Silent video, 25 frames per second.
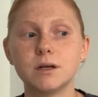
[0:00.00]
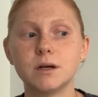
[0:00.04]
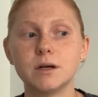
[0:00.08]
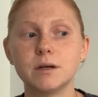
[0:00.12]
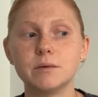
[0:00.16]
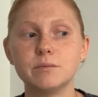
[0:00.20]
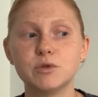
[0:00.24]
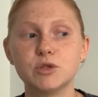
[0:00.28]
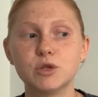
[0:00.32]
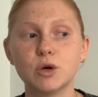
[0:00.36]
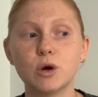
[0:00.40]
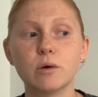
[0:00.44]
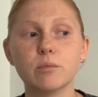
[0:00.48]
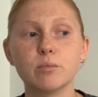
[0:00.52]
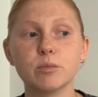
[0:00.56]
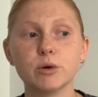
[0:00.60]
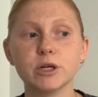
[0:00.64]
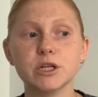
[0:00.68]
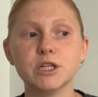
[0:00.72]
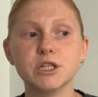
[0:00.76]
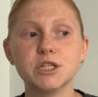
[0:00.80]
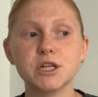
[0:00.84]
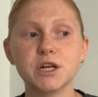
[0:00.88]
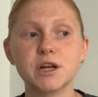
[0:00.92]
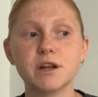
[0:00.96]
am so
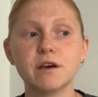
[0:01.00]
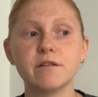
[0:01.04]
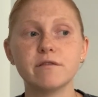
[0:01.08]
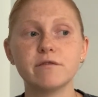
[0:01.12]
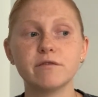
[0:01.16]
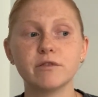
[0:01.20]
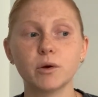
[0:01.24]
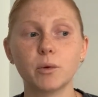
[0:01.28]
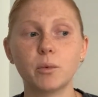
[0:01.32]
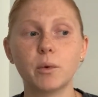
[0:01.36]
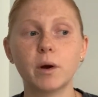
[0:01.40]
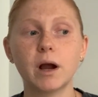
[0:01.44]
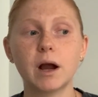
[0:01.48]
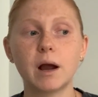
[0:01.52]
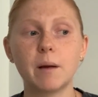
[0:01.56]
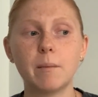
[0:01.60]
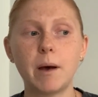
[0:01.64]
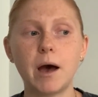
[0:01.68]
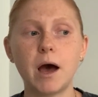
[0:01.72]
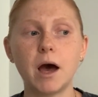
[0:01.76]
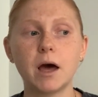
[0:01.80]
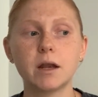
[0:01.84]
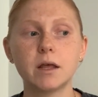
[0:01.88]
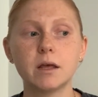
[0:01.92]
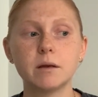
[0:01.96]
appreciative for where I'm
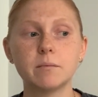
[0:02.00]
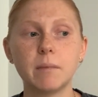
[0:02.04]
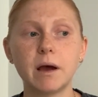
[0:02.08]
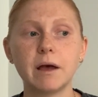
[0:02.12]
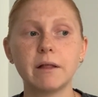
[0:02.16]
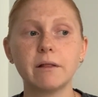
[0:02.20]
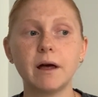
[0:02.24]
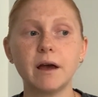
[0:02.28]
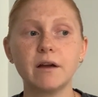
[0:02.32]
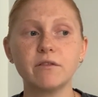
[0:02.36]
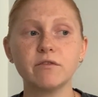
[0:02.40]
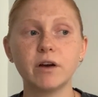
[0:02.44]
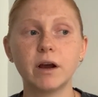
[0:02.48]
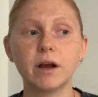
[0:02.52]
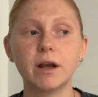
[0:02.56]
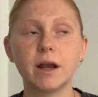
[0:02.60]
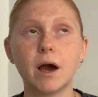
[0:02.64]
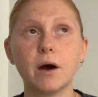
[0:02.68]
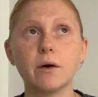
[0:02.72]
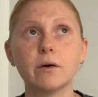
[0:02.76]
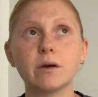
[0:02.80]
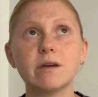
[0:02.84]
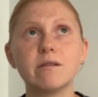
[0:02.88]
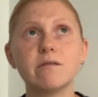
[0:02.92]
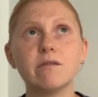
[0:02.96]
at in my life right
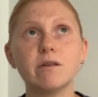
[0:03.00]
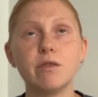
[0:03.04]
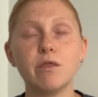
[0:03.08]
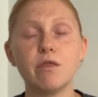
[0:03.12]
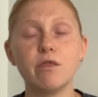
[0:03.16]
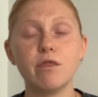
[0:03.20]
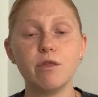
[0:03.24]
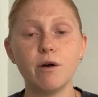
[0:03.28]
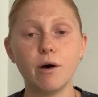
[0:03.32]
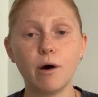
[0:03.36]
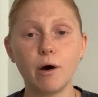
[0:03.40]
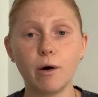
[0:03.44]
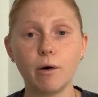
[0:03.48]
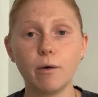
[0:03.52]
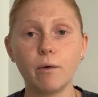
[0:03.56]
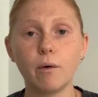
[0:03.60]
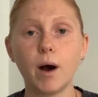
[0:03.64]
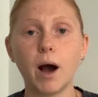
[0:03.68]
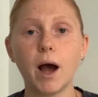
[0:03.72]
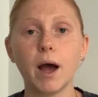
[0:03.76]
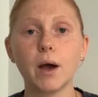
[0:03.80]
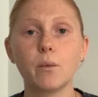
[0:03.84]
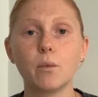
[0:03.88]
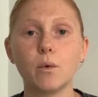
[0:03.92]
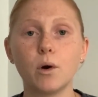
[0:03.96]
now, even though
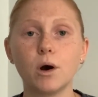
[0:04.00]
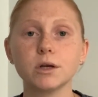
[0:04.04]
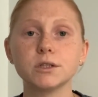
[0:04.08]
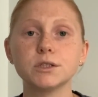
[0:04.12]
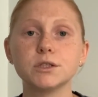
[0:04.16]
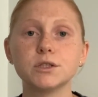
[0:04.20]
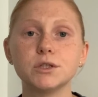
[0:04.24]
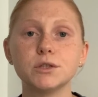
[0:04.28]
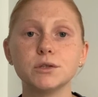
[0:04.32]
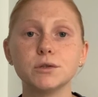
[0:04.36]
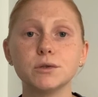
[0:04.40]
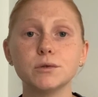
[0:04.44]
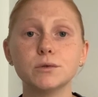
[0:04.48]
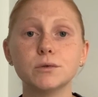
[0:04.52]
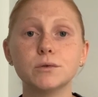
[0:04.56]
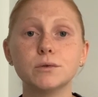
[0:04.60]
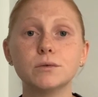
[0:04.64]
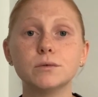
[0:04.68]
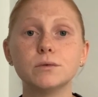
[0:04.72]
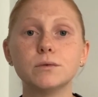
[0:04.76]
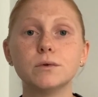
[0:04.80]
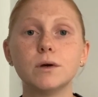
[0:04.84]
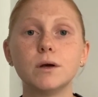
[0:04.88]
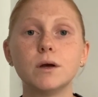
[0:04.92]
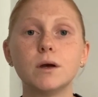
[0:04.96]
I want to
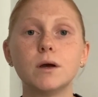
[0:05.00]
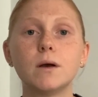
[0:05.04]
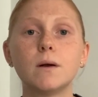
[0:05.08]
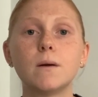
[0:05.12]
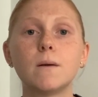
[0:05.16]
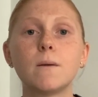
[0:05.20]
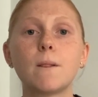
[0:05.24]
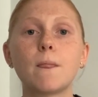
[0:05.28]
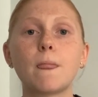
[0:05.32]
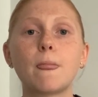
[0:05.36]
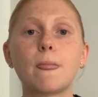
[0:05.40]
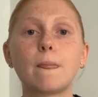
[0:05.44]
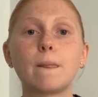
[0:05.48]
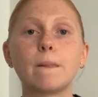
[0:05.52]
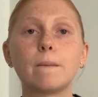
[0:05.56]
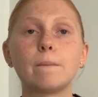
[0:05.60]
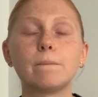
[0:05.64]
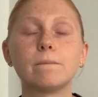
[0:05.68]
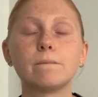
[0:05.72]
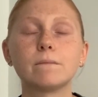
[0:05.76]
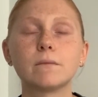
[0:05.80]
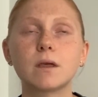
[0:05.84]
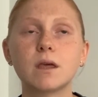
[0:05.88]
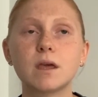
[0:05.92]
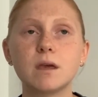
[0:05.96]

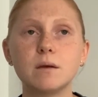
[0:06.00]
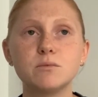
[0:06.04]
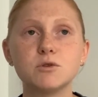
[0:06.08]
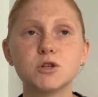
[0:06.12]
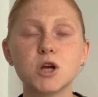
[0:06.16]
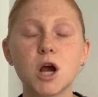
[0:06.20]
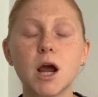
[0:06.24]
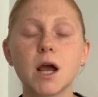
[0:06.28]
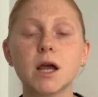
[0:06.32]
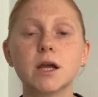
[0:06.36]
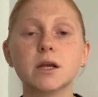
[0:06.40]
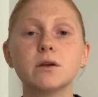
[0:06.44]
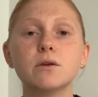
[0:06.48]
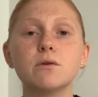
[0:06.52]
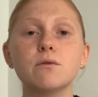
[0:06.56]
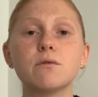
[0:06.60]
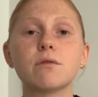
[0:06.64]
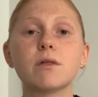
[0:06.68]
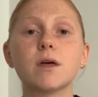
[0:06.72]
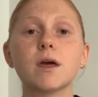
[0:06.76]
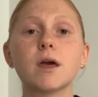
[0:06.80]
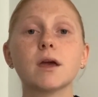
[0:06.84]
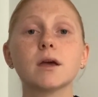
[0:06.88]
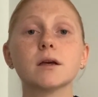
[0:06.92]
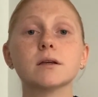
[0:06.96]
keep trying new
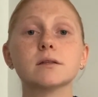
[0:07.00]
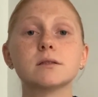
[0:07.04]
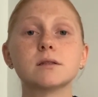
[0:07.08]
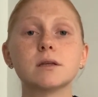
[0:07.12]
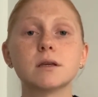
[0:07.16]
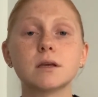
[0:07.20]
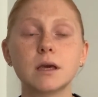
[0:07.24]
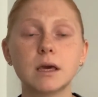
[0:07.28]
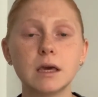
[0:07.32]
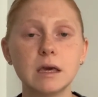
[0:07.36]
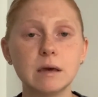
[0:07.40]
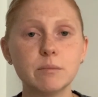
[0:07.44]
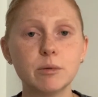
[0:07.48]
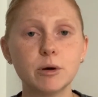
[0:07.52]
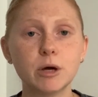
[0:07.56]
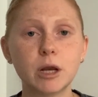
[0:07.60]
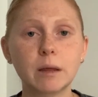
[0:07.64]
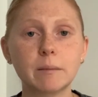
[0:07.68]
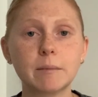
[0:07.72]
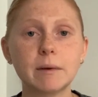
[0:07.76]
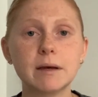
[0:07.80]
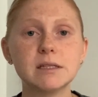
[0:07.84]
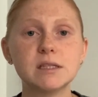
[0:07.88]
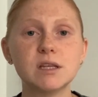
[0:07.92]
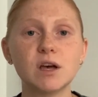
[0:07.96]
things and keep
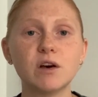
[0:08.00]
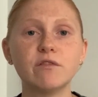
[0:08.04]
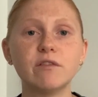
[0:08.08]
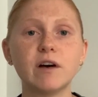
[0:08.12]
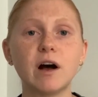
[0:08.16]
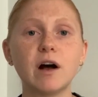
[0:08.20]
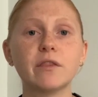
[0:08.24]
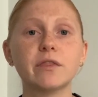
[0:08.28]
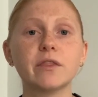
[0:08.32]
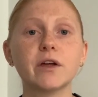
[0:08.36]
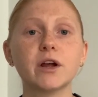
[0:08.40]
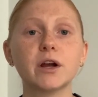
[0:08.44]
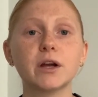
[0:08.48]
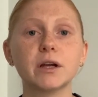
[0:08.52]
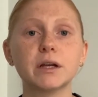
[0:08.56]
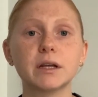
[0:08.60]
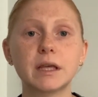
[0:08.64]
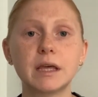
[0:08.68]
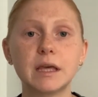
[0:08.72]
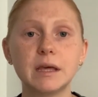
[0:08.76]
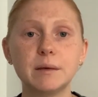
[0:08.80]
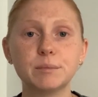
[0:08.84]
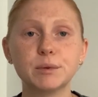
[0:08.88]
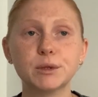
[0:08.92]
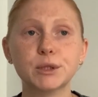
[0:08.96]
putting myself out there and
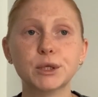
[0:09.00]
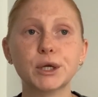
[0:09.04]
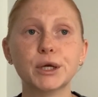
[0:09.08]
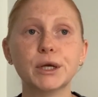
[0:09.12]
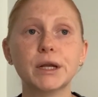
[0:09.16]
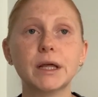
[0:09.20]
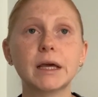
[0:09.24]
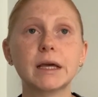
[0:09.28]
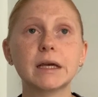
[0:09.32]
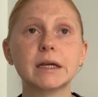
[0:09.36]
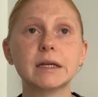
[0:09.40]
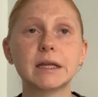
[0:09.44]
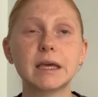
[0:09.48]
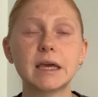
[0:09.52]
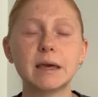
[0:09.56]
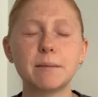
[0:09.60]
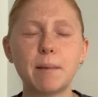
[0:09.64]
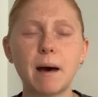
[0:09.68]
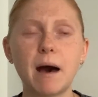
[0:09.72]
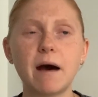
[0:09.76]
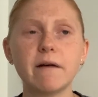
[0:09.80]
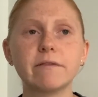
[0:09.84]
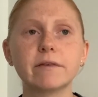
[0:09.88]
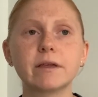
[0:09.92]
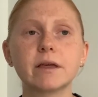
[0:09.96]
keep learning and keep
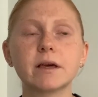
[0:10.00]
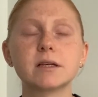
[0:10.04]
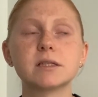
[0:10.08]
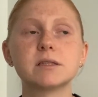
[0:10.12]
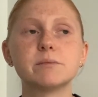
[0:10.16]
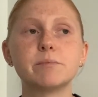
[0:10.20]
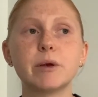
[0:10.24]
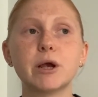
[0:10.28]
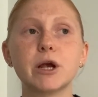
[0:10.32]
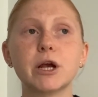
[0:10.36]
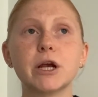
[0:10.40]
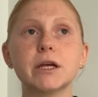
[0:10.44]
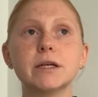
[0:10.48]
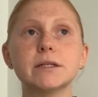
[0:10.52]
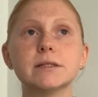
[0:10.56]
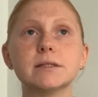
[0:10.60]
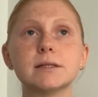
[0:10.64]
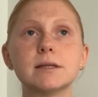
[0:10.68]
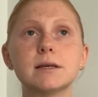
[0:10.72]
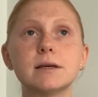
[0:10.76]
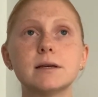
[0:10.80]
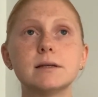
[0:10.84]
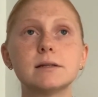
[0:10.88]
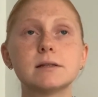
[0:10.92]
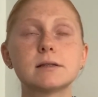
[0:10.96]
having
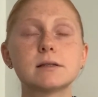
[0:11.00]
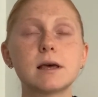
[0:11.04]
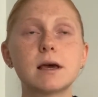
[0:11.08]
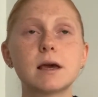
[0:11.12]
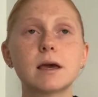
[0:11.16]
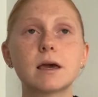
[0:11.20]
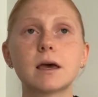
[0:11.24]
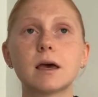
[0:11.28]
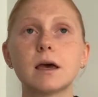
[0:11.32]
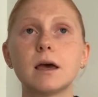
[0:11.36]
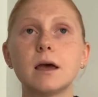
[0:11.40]
experiences. Like,